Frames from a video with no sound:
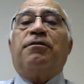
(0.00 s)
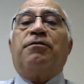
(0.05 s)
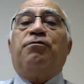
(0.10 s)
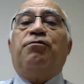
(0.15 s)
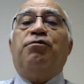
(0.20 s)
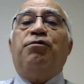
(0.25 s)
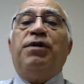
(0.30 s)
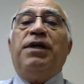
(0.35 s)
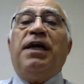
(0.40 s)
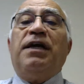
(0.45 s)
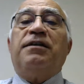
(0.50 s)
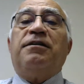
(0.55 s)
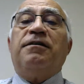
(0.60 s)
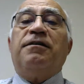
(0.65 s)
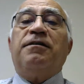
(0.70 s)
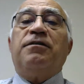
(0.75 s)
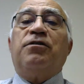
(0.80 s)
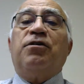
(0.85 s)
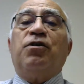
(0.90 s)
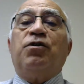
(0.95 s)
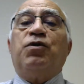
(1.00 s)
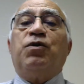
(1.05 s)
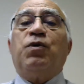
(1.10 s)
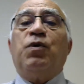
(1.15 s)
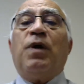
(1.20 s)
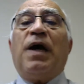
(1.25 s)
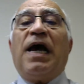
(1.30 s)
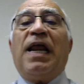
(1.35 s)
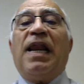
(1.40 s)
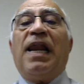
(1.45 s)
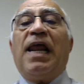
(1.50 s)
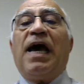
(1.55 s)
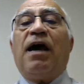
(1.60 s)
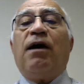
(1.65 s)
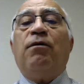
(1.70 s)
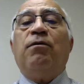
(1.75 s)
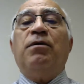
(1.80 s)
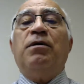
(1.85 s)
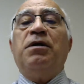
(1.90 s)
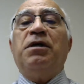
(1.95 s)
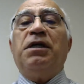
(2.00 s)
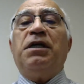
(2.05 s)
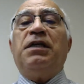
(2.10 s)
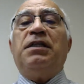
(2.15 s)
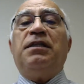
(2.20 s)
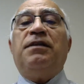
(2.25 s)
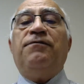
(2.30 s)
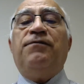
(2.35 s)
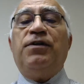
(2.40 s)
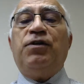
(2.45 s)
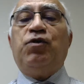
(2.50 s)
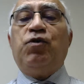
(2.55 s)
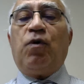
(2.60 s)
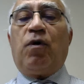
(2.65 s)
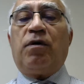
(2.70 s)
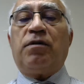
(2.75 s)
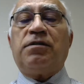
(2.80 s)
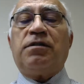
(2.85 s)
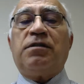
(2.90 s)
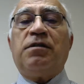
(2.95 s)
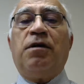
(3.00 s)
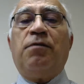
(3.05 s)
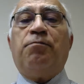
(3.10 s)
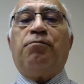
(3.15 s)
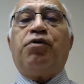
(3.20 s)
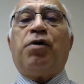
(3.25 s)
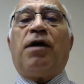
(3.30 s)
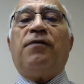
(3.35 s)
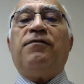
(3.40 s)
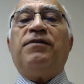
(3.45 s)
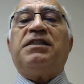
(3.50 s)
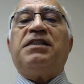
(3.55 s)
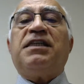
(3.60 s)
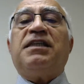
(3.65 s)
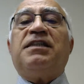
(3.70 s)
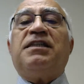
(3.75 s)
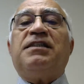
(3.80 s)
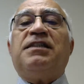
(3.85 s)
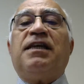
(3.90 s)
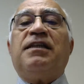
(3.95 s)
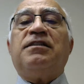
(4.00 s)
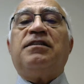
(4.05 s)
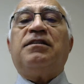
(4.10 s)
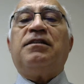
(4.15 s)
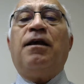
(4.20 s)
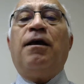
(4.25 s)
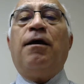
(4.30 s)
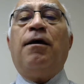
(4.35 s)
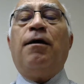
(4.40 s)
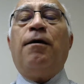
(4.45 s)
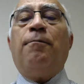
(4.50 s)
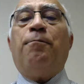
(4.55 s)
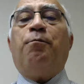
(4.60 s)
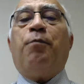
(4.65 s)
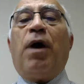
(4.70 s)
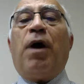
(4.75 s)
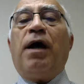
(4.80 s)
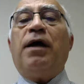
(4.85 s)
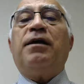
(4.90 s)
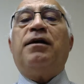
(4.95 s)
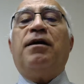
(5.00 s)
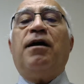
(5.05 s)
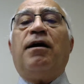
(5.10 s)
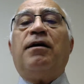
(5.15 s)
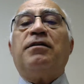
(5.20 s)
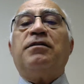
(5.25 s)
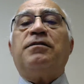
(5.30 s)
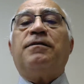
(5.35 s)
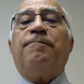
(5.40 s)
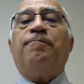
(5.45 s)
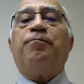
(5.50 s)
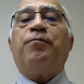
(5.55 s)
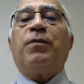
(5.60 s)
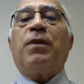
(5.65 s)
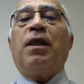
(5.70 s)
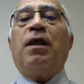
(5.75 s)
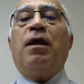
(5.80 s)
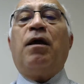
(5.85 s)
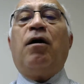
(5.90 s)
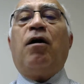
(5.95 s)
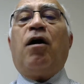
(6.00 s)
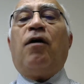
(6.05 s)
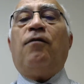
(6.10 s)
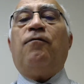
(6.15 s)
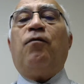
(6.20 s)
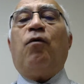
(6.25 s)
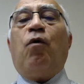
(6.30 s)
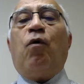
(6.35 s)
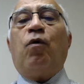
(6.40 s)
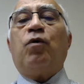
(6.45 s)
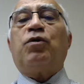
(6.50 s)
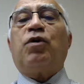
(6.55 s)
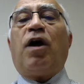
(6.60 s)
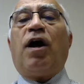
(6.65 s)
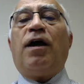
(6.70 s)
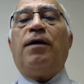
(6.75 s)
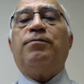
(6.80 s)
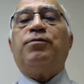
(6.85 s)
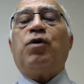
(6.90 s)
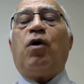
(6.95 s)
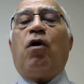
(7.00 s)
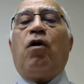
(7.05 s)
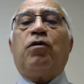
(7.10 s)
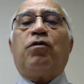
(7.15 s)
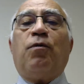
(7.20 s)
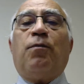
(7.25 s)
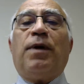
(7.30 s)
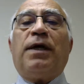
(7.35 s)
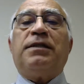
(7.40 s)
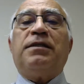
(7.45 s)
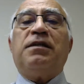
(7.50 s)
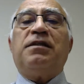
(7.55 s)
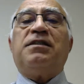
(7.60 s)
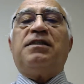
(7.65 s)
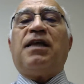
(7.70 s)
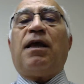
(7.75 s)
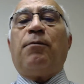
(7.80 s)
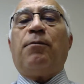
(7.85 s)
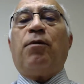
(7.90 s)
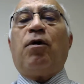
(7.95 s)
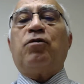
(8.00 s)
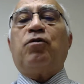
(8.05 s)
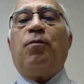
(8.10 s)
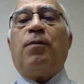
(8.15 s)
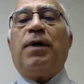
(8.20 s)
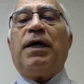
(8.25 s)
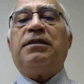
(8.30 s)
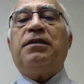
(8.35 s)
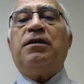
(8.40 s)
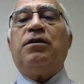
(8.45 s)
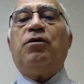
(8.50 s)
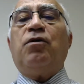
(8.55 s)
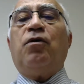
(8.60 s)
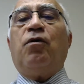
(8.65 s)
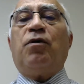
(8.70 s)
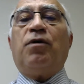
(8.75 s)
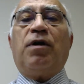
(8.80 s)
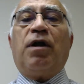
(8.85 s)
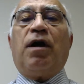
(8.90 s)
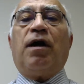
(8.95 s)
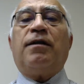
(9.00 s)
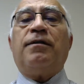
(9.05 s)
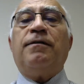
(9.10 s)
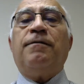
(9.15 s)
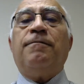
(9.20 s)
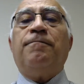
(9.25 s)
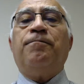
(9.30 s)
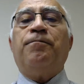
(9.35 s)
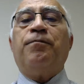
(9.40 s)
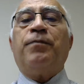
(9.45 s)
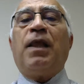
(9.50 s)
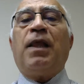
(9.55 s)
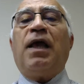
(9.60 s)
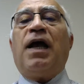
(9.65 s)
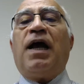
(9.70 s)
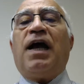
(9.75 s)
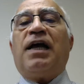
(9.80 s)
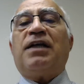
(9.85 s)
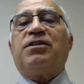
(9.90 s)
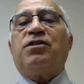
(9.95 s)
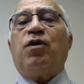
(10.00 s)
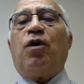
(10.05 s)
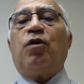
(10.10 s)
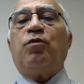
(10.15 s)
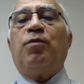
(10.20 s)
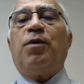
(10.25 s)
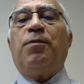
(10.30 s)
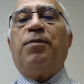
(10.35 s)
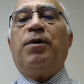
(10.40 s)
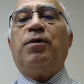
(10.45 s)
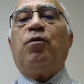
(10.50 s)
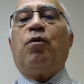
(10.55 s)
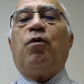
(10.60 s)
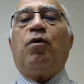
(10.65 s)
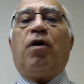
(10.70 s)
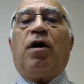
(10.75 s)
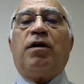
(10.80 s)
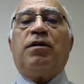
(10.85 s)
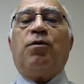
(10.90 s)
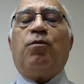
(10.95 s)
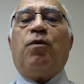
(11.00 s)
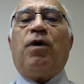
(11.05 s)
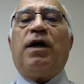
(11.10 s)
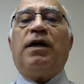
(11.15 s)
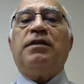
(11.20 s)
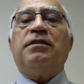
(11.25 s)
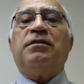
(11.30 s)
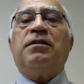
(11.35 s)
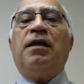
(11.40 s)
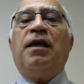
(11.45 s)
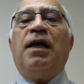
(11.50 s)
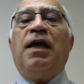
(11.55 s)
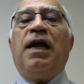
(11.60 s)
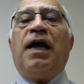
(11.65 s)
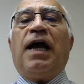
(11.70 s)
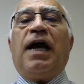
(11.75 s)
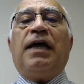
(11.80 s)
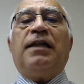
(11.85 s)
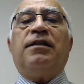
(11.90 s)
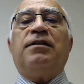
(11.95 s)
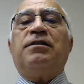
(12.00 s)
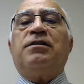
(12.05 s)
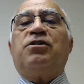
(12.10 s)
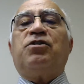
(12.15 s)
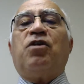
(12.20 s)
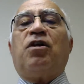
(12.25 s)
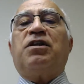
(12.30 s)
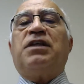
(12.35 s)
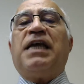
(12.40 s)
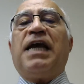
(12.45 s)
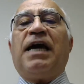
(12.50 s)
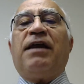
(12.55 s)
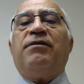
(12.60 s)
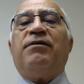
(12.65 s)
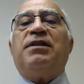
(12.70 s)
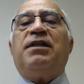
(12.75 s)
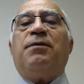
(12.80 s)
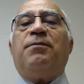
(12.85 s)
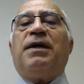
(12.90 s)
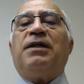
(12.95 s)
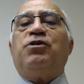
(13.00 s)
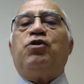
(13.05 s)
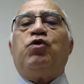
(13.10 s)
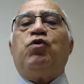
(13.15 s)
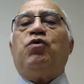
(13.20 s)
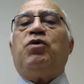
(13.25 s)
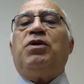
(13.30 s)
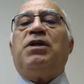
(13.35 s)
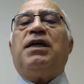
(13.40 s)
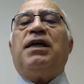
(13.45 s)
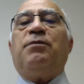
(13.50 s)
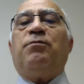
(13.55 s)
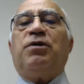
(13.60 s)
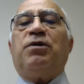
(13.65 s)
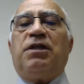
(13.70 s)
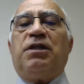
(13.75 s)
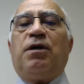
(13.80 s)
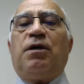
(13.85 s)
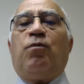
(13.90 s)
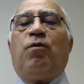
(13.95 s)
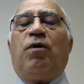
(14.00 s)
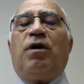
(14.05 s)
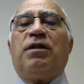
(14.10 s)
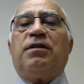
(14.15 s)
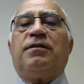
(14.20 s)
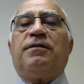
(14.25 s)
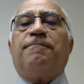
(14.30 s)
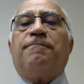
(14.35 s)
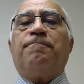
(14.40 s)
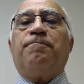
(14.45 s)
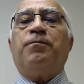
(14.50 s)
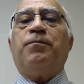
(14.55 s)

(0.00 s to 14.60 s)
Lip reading: created to allow individuals, private citizens, buy guns of all types, automatic, semi-automatic, or none, assault weapon or otherwise, and start carrying them and shooting anybody they want.